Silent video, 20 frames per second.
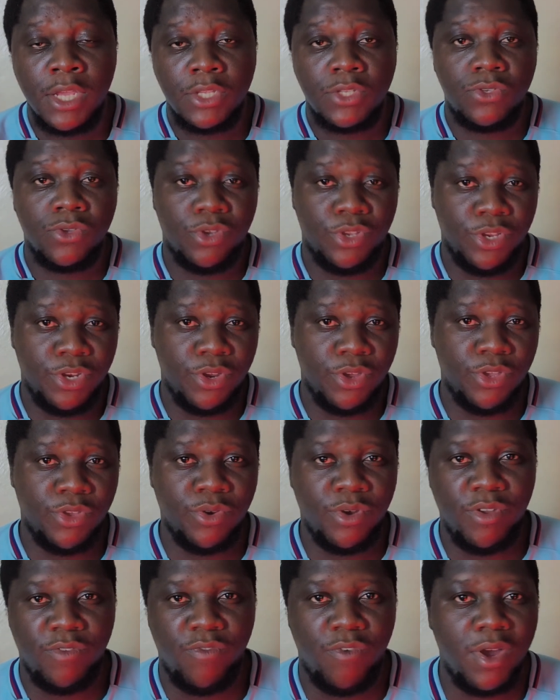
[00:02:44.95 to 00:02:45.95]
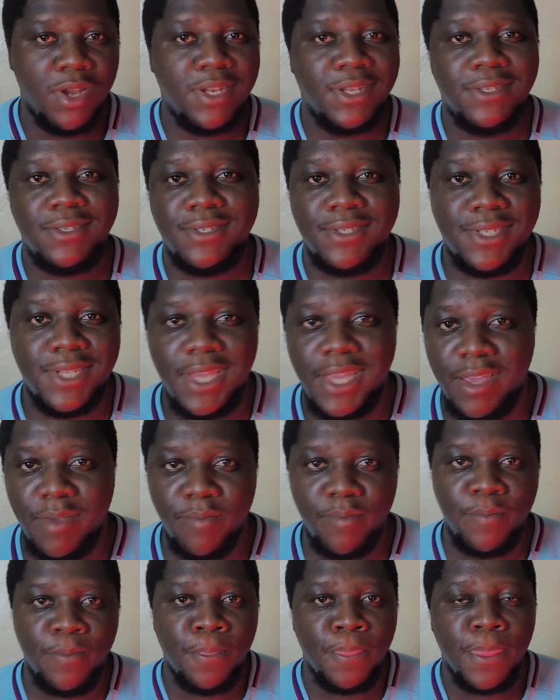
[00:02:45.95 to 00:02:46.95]
So you'd have wanted to see
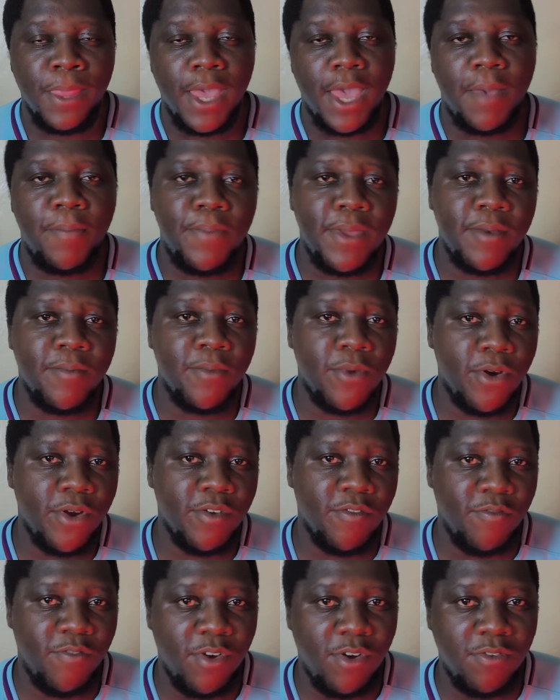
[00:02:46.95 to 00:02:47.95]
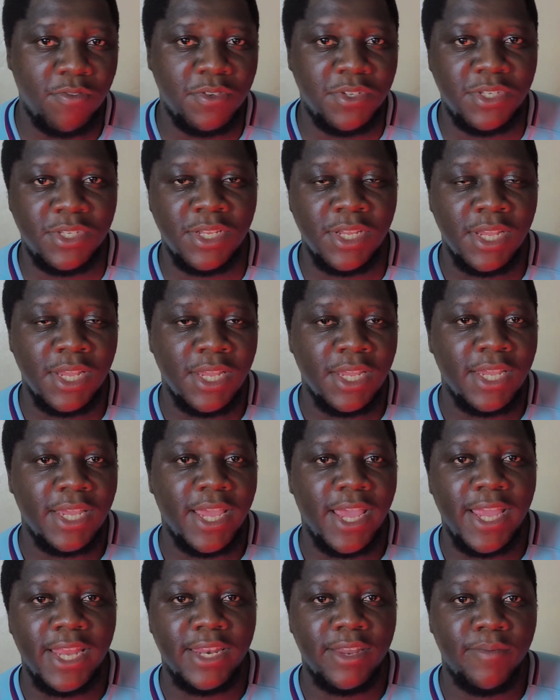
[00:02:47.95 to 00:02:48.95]
him a bit more involved
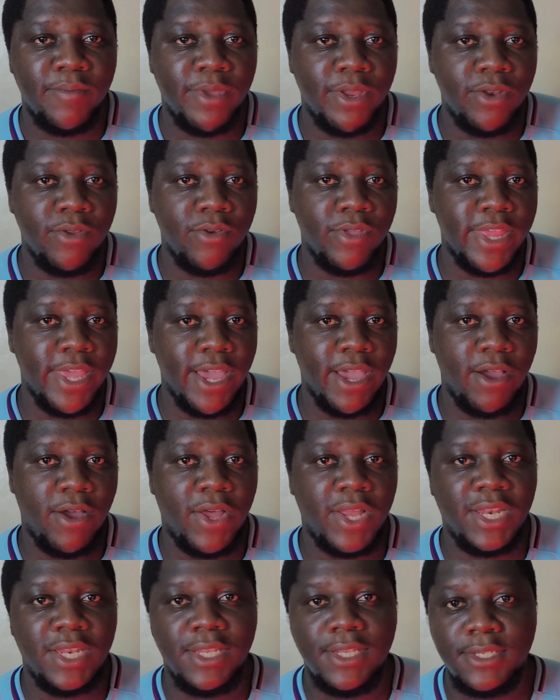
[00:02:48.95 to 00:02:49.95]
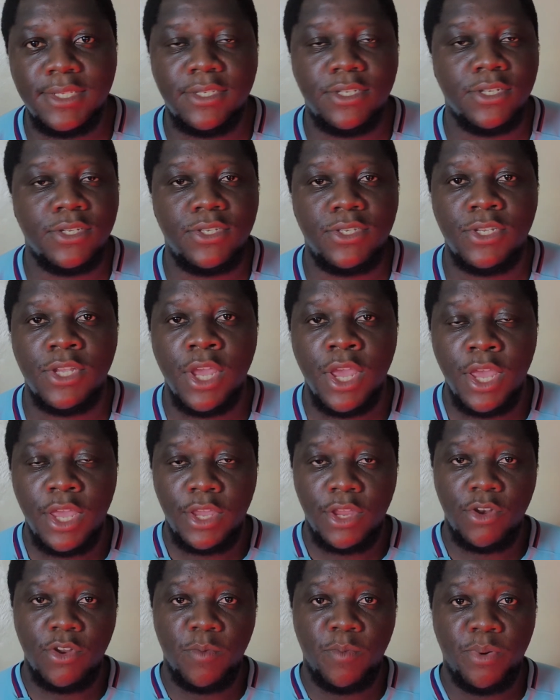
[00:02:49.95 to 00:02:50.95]
in the middle there, or at least just
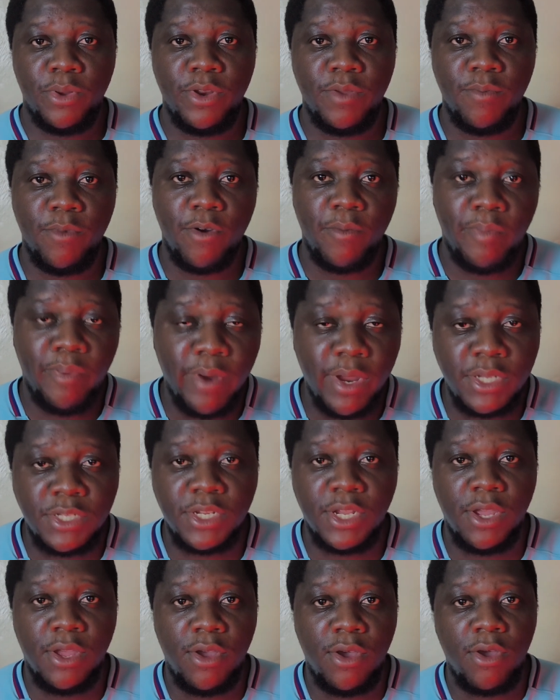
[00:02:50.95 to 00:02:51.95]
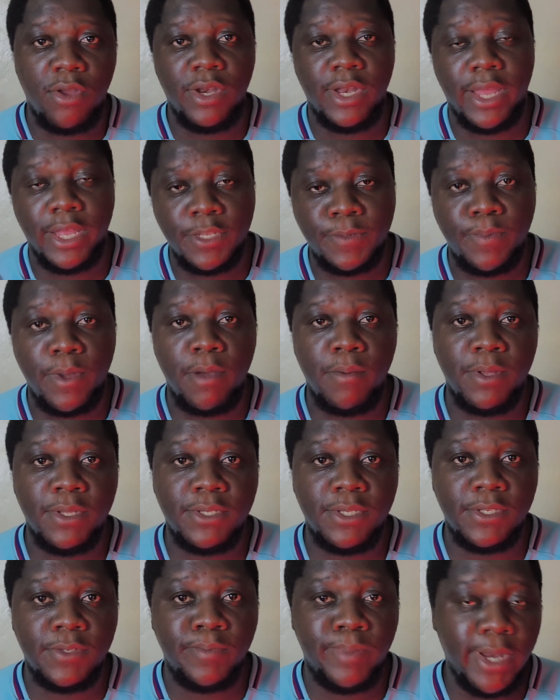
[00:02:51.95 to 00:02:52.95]
putting more pressure on Las
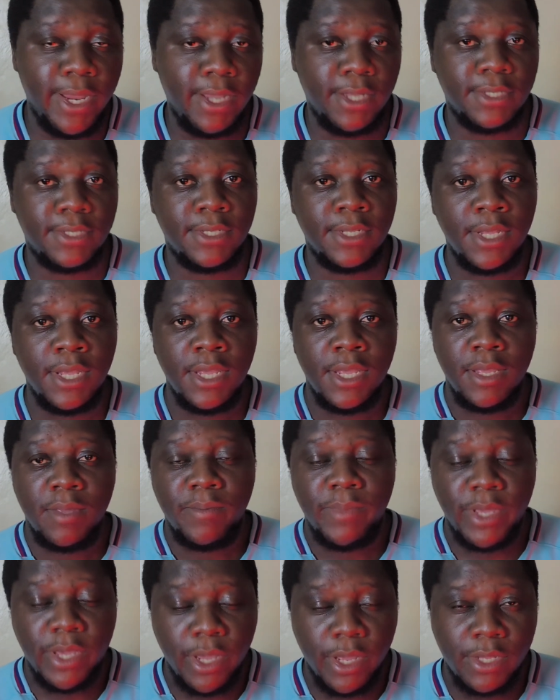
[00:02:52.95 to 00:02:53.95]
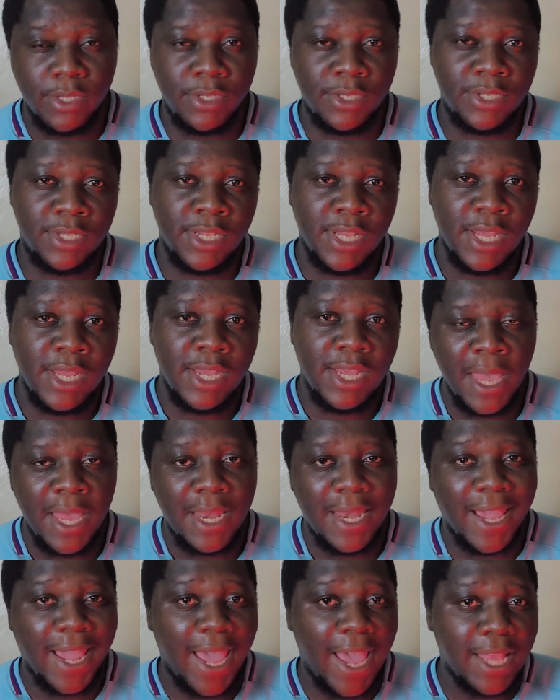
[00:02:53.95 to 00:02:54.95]
Palmas' players, because
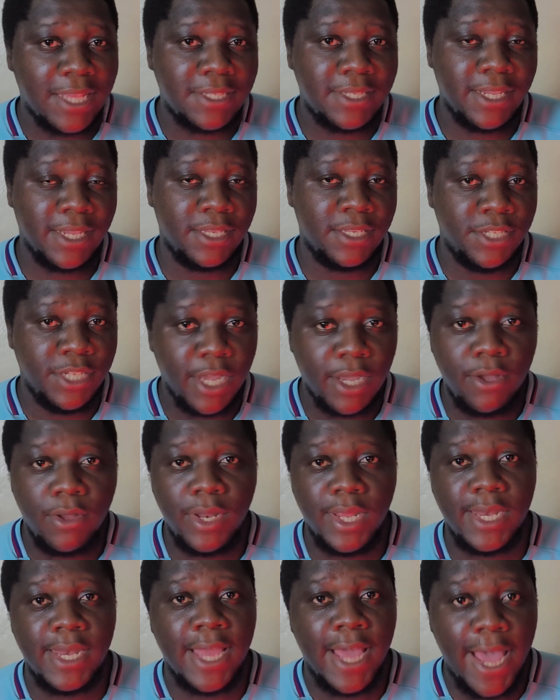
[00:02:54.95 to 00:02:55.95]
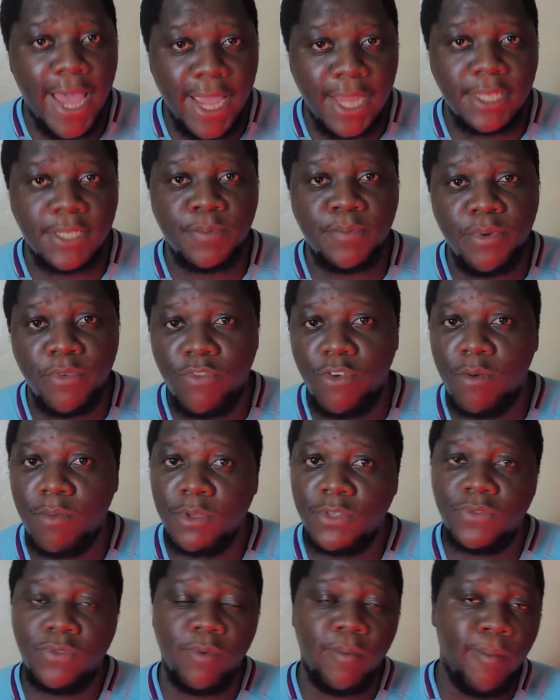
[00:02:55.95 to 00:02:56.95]
like I had said, Jekyll and Hyde
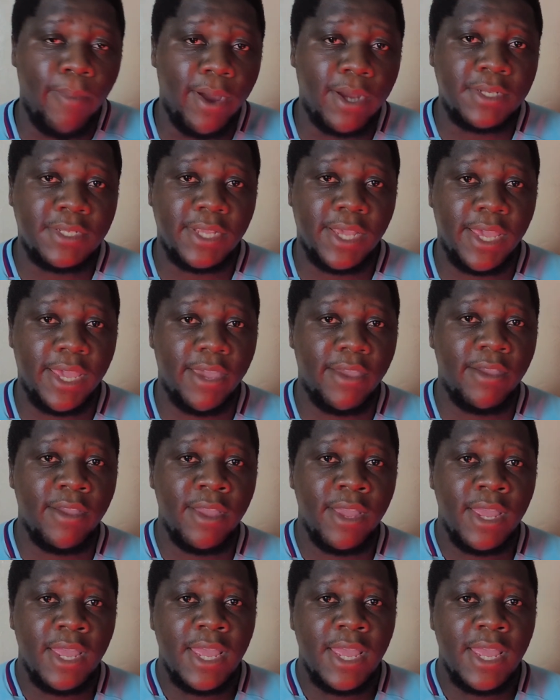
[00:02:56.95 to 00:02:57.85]
performance from Barca here.